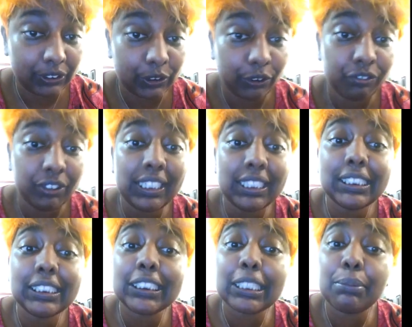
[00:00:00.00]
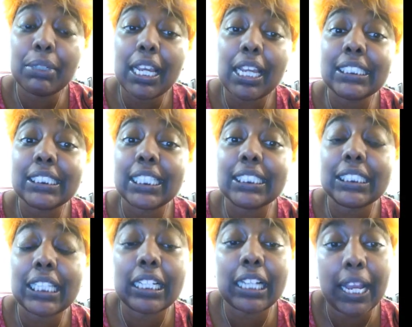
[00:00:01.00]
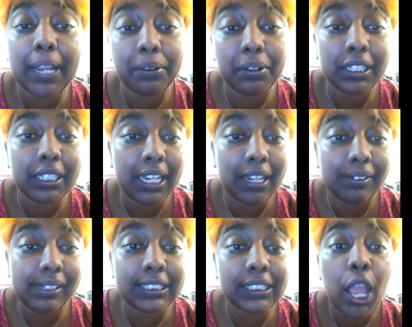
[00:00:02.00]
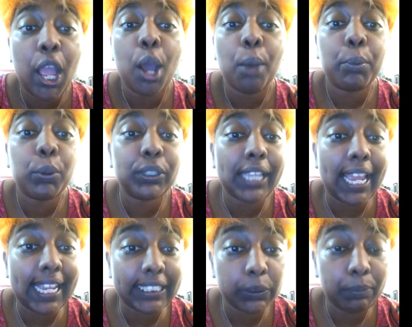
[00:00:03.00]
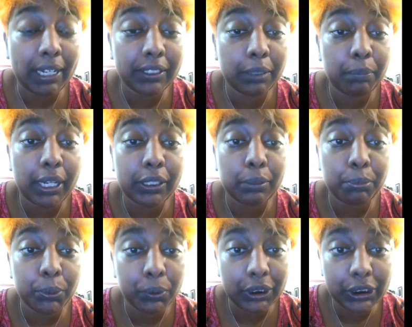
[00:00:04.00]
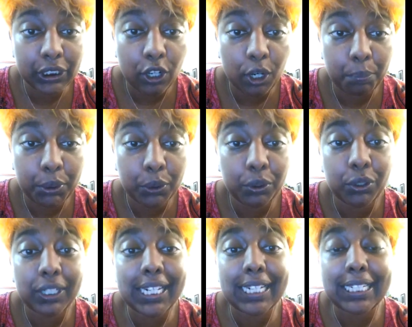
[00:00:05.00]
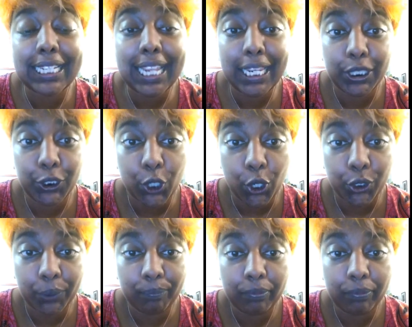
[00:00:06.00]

So Venus in Gemini, sextile Chiron in Aries, both are aspected by the moon in Scorpio, creating a yod.